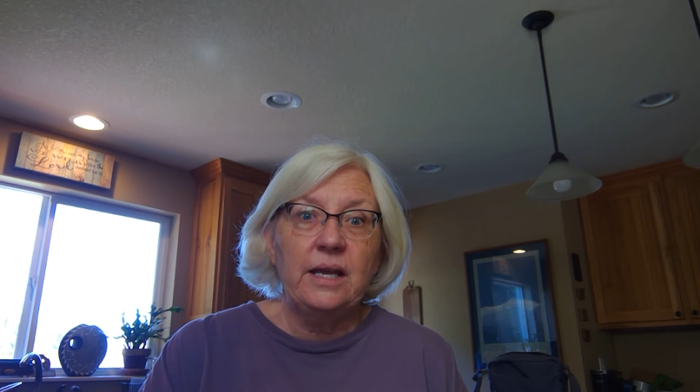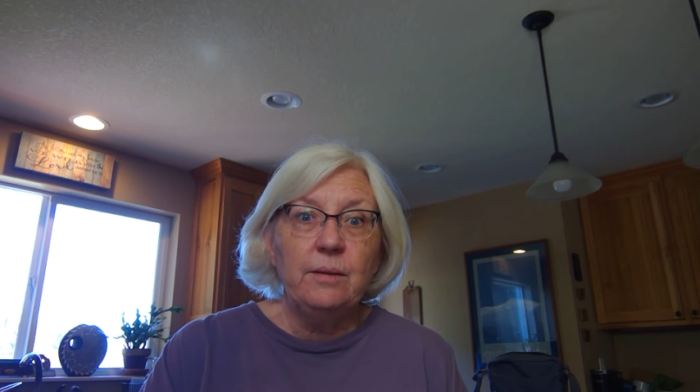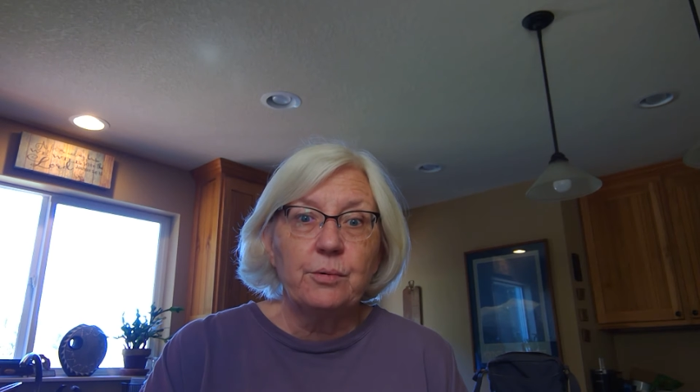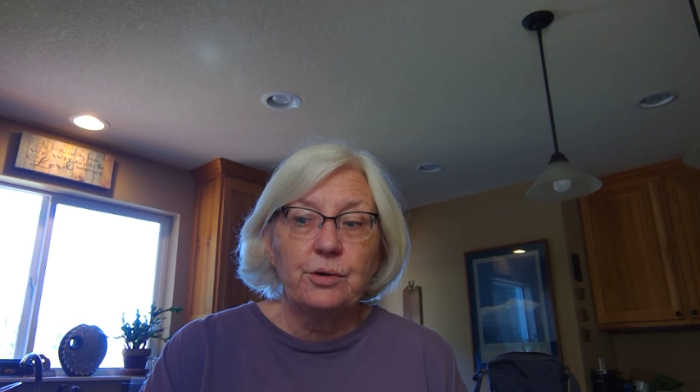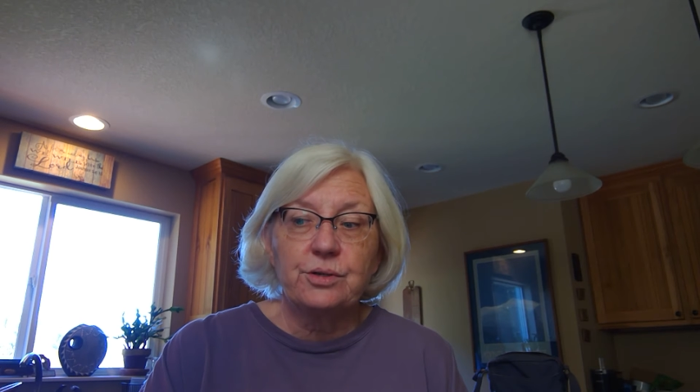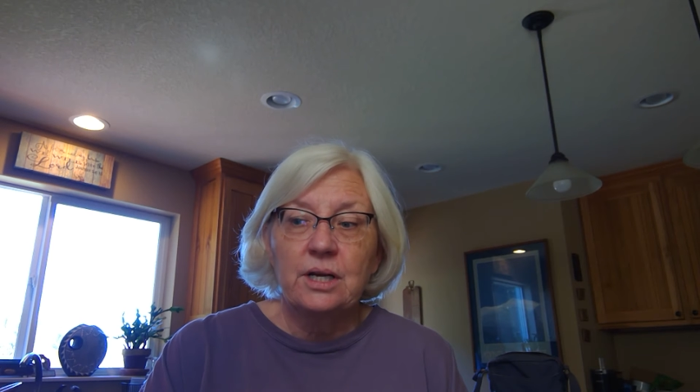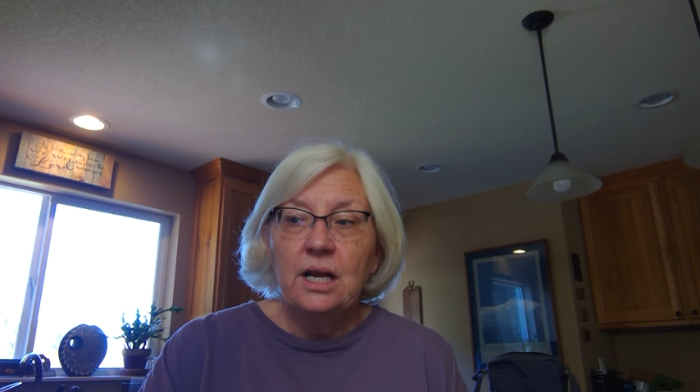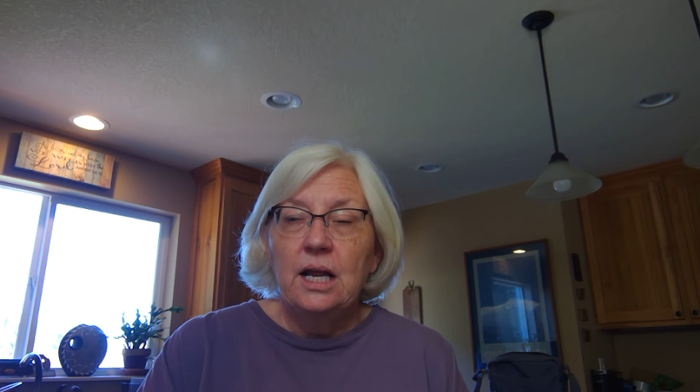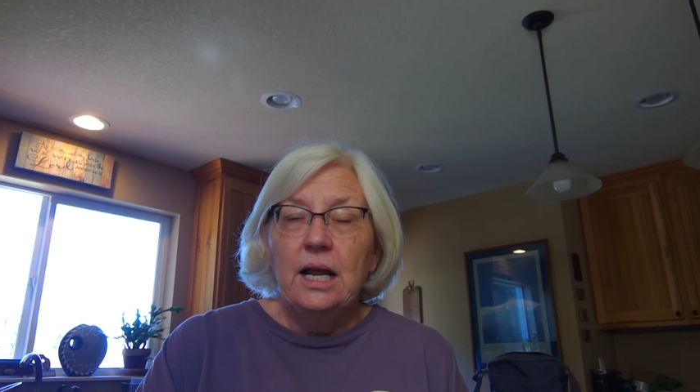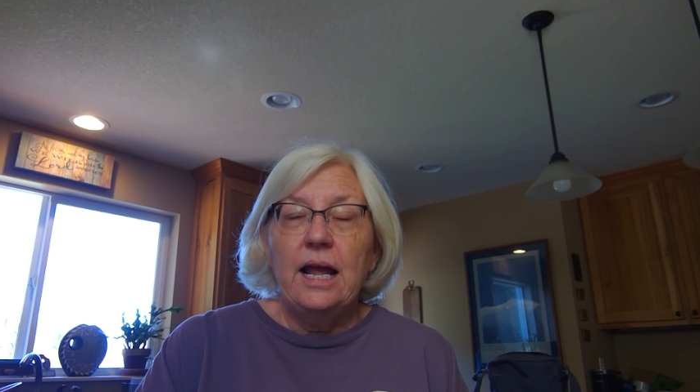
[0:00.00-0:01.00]
Hebrews.
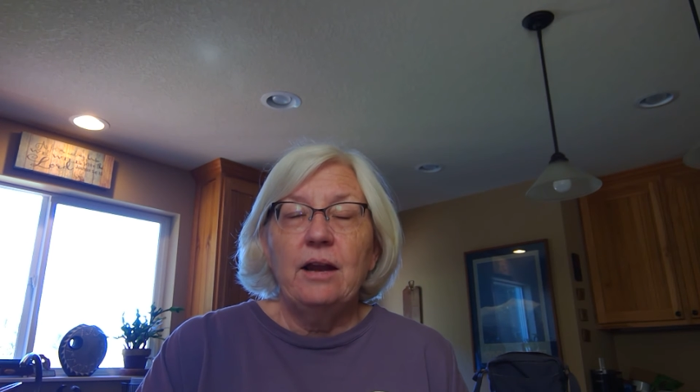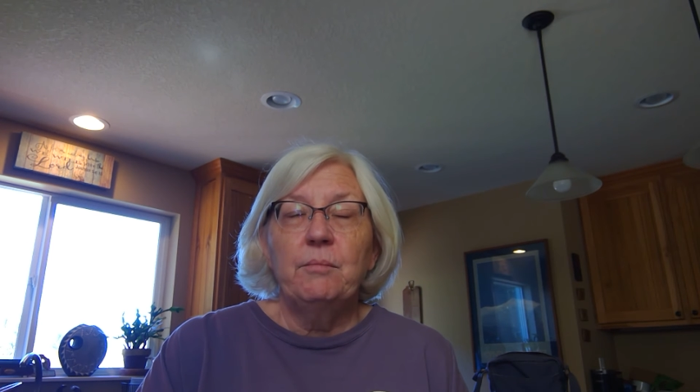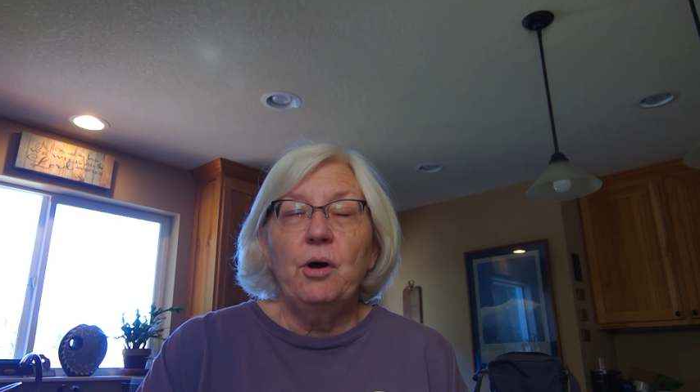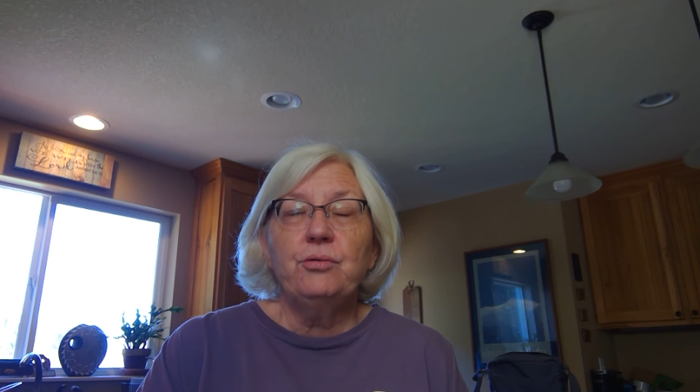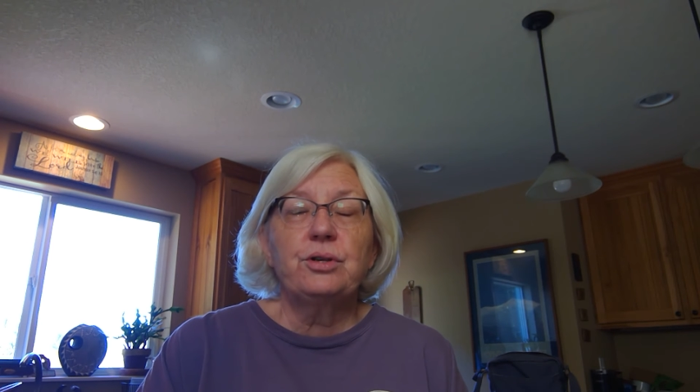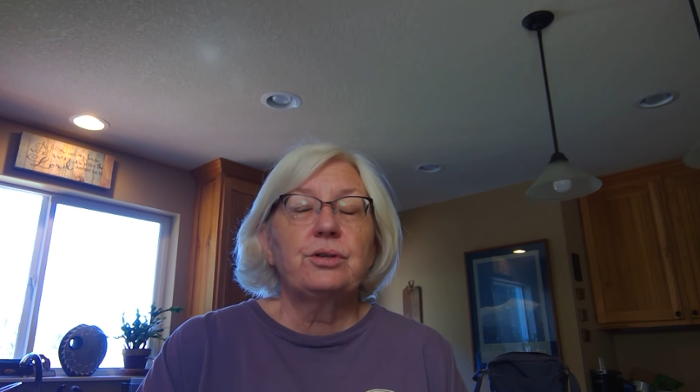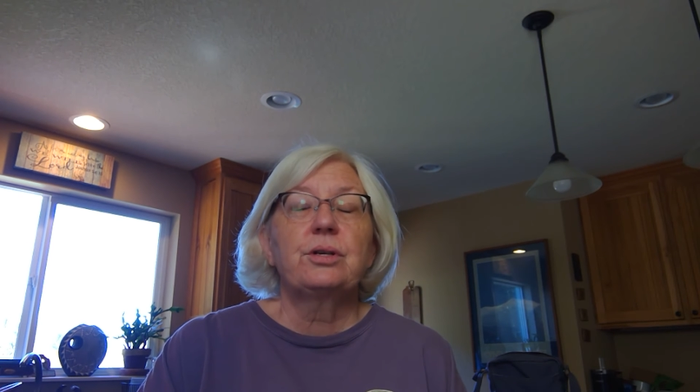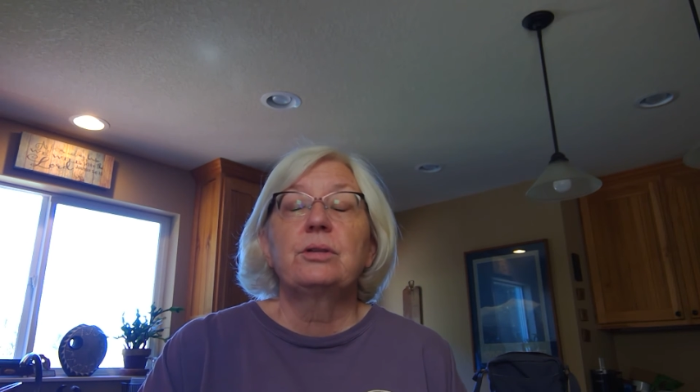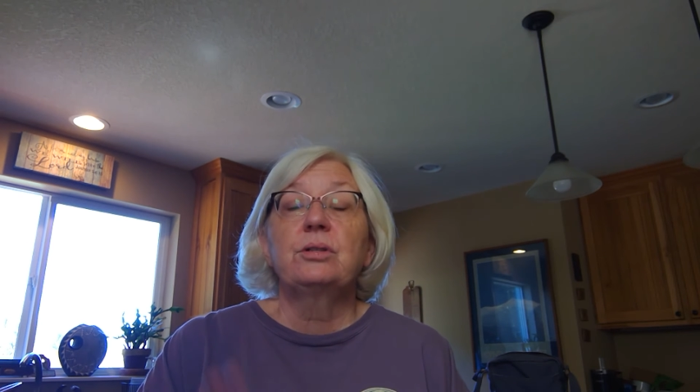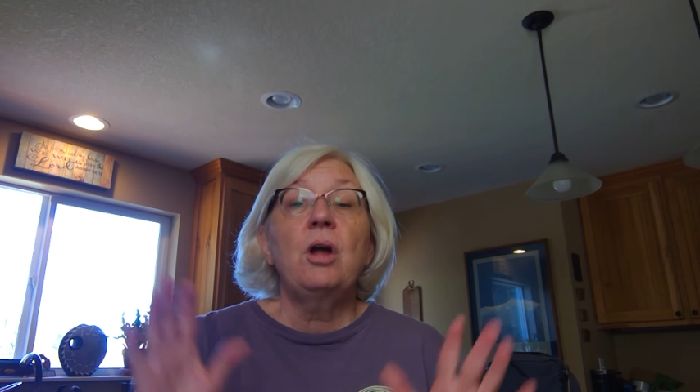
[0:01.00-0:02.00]
And Moses
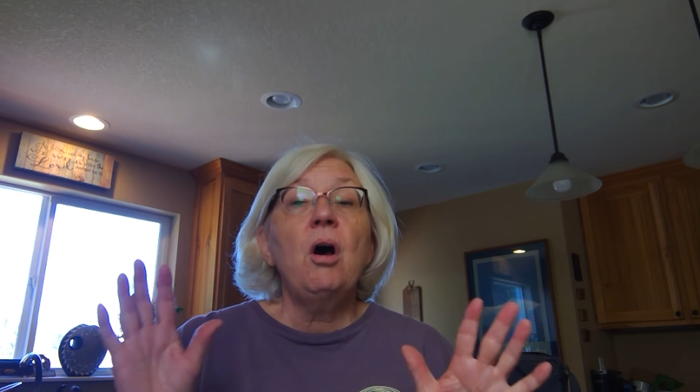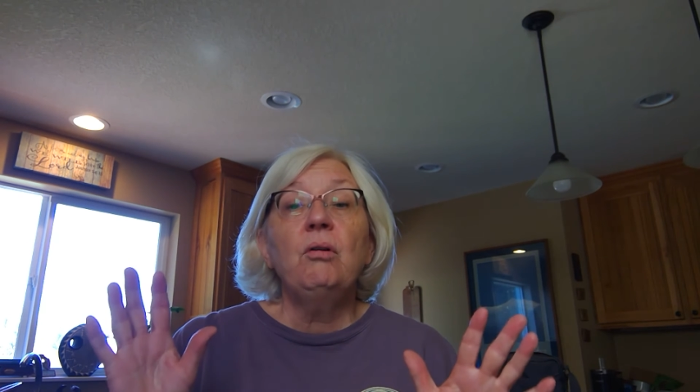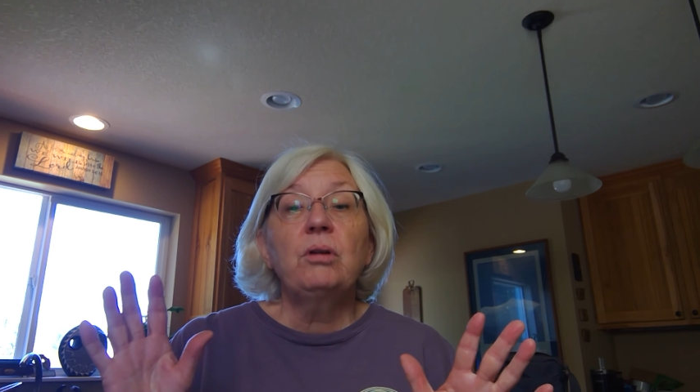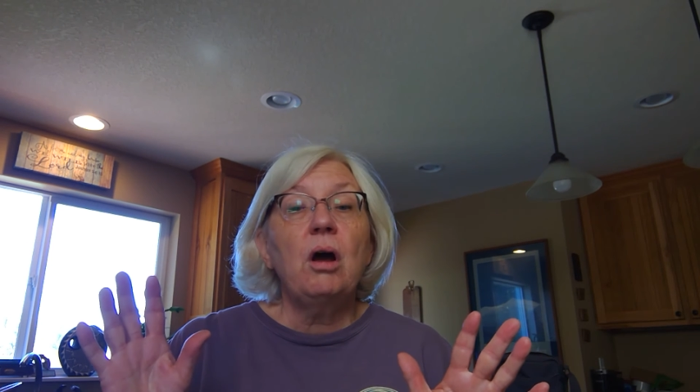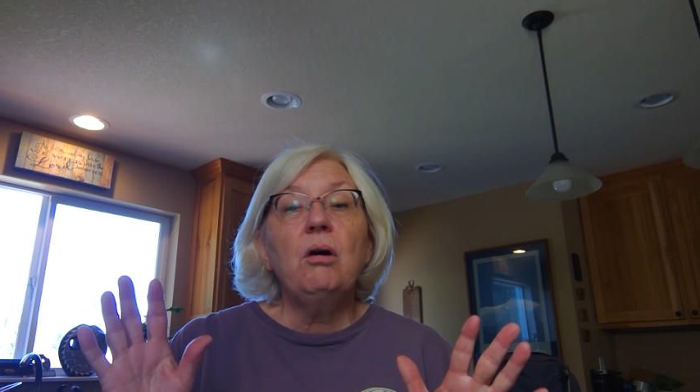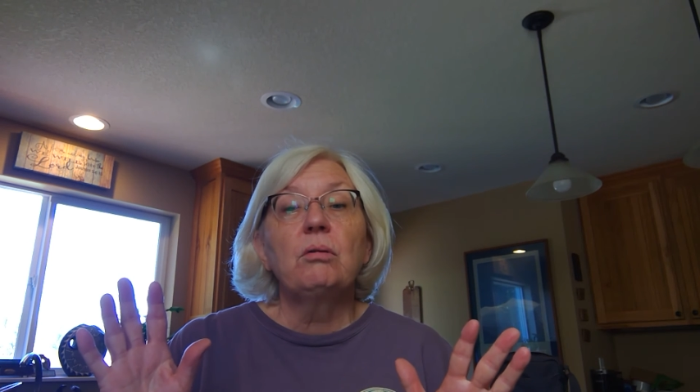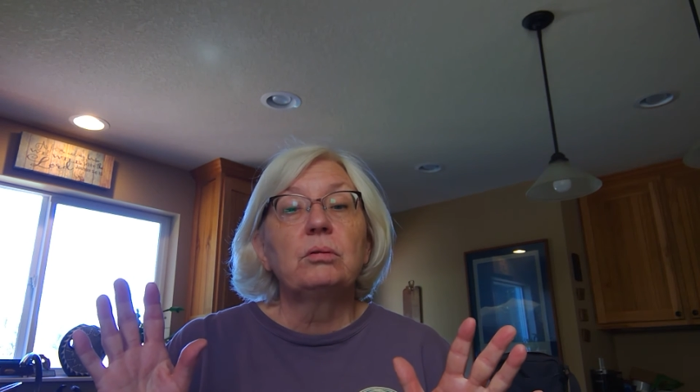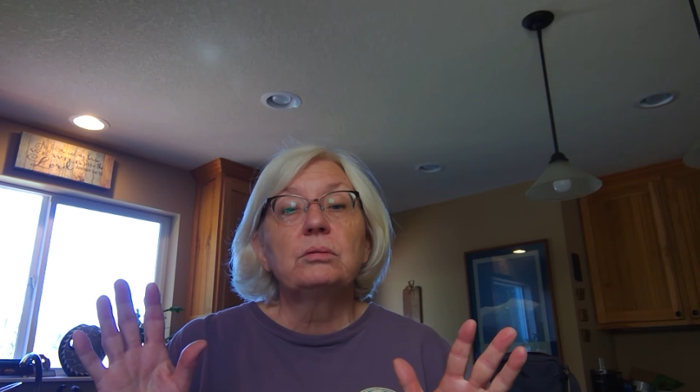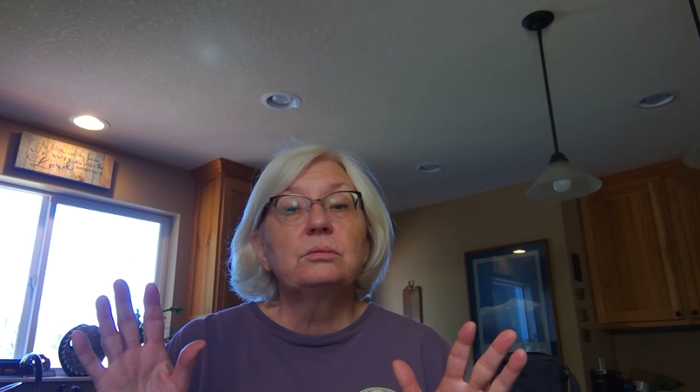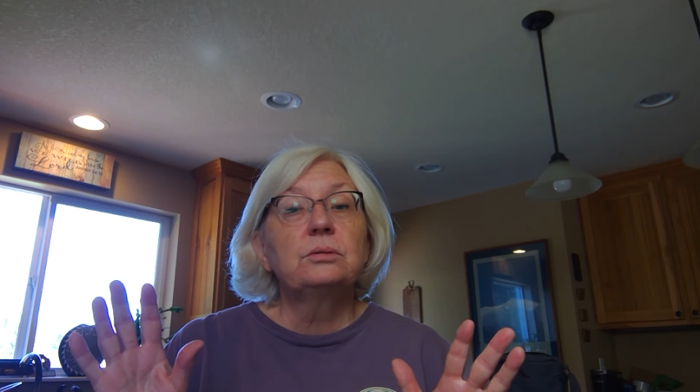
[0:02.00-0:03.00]
says, No,
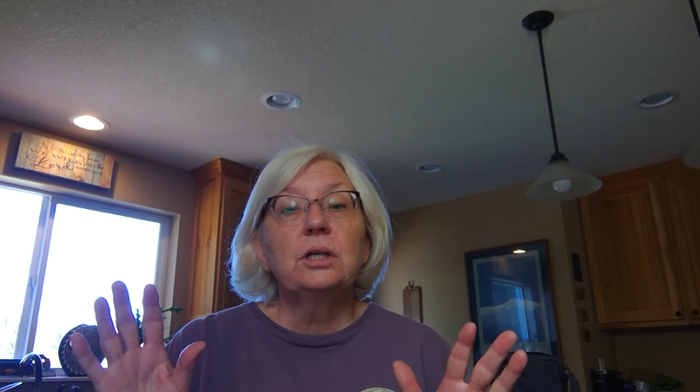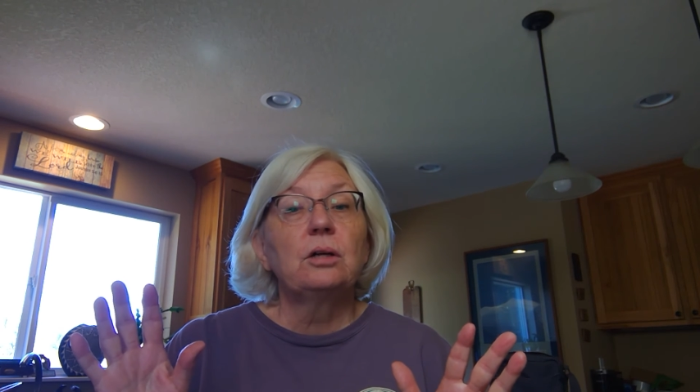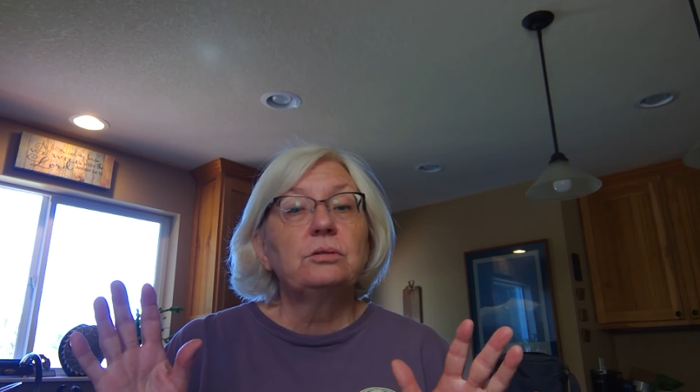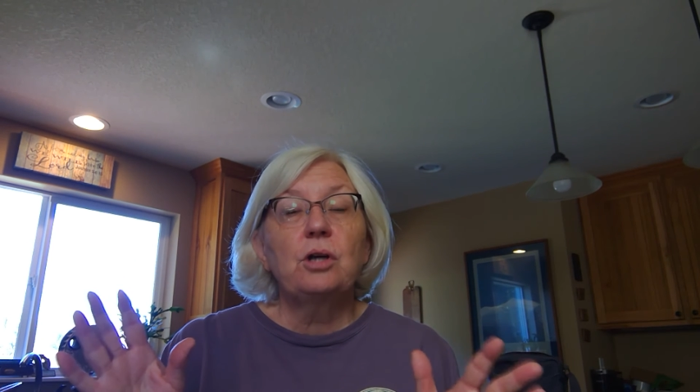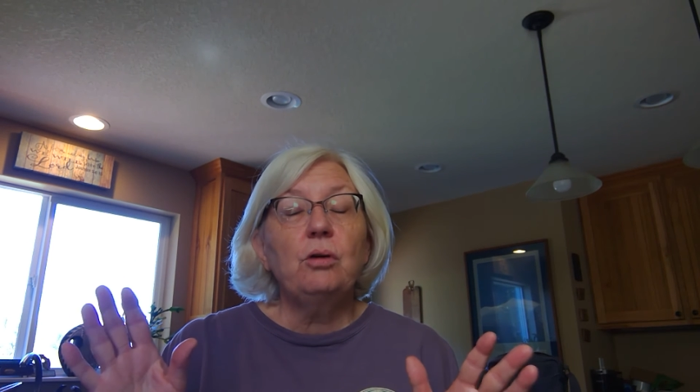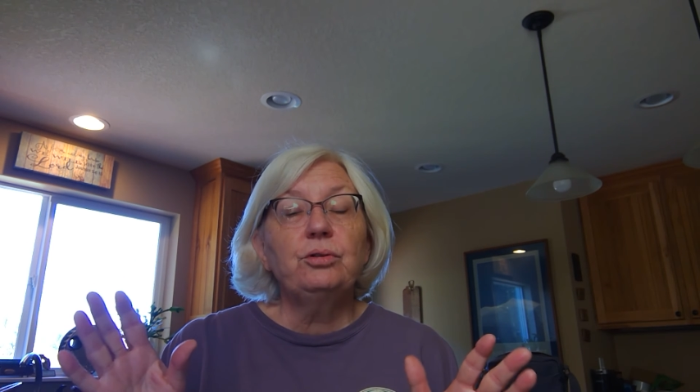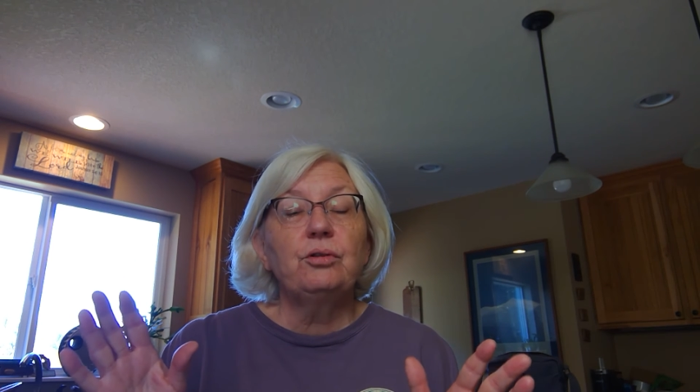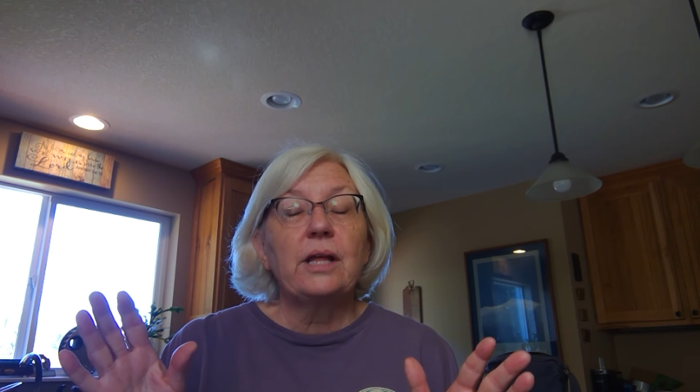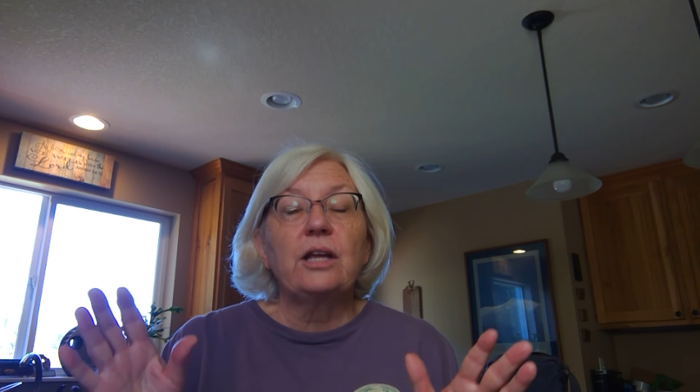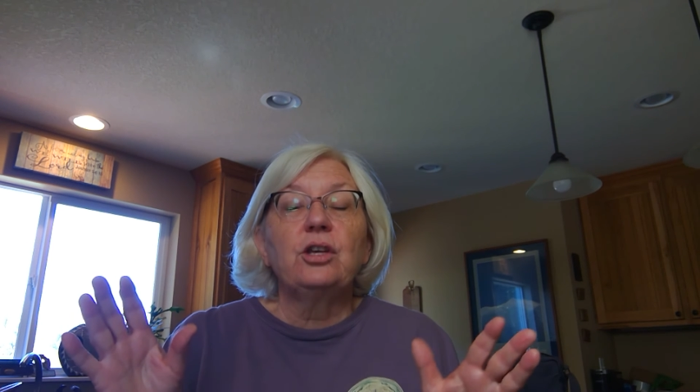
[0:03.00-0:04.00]
no, don't do that.